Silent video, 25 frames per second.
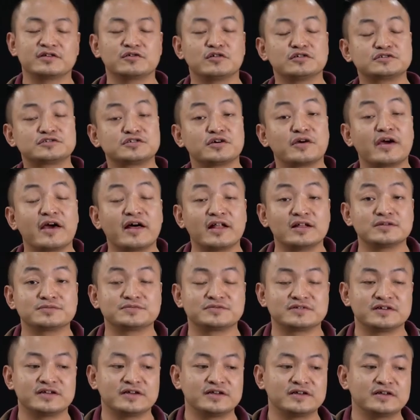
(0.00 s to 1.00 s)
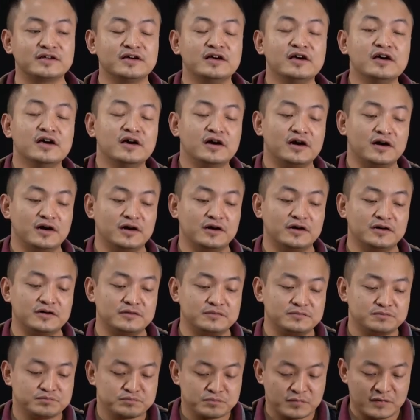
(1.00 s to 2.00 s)
It also helps in,
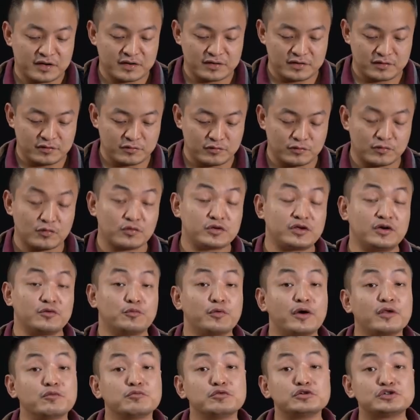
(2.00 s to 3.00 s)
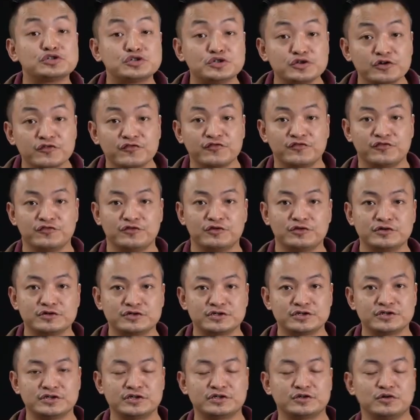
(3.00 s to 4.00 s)
when we chew food,
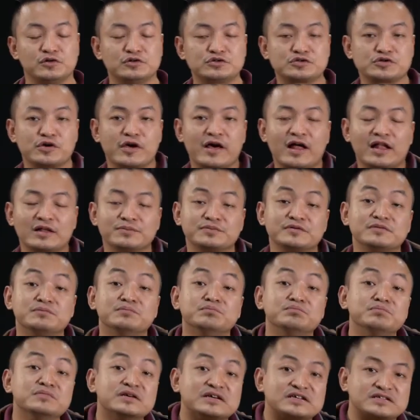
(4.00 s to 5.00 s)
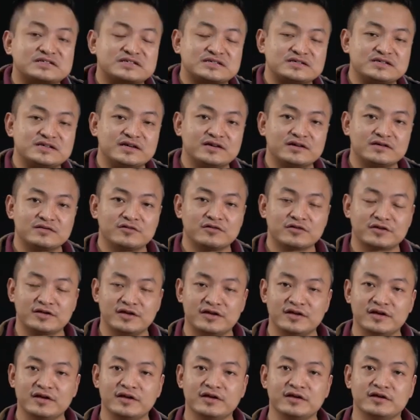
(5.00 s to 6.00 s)
it also helps in mixing,
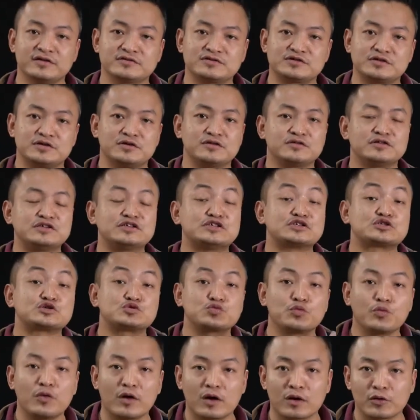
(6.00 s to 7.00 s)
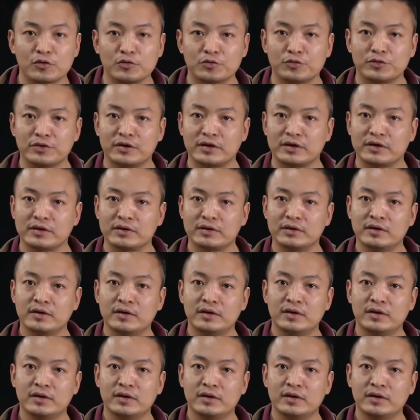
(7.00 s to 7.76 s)
okay? In swallowing.